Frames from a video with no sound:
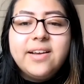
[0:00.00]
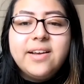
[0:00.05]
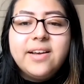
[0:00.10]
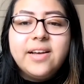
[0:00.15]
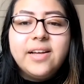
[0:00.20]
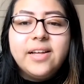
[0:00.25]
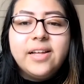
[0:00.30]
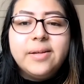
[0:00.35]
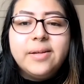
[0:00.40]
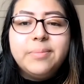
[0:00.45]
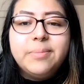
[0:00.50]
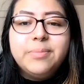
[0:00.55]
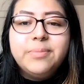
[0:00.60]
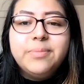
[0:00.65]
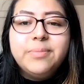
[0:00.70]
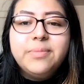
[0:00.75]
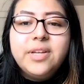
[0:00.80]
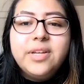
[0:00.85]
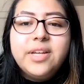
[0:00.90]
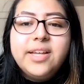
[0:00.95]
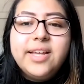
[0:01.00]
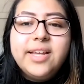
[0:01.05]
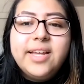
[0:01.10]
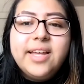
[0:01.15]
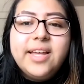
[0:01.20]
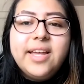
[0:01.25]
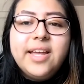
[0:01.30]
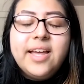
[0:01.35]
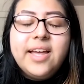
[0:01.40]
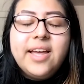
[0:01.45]
And
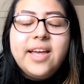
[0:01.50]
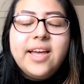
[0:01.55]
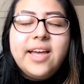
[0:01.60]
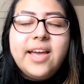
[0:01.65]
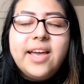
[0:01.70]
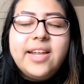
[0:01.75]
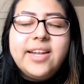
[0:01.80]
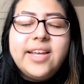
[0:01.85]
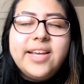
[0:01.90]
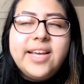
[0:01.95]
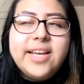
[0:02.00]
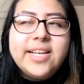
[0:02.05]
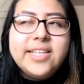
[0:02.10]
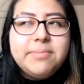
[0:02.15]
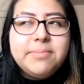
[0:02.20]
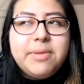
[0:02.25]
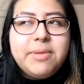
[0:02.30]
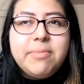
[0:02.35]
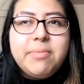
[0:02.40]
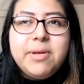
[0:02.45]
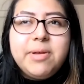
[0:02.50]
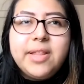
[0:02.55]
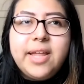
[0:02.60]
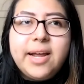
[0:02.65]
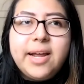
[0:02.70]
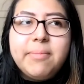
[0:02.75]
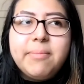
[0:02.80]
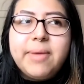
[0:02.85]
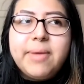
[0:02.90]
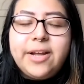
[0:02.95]
I guess maybe
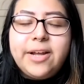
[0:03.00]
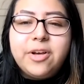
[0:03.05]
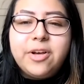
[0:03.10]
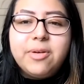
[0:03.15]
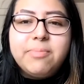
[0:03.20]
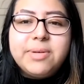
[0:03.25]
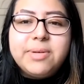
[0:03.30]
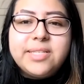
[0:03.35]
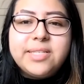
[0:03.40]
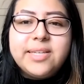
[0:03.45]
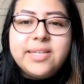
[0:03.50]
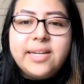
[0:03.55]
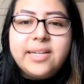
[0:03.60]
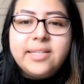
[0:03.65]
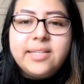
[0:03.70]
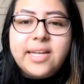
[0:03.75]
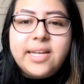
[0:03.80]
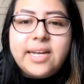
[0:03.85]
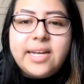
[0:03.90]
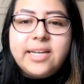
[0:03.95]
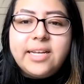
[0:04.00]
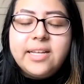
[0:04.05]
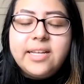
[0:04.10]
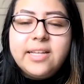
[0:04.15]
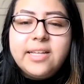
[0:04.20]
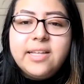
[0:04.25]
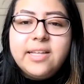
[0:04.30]
like my hope is that like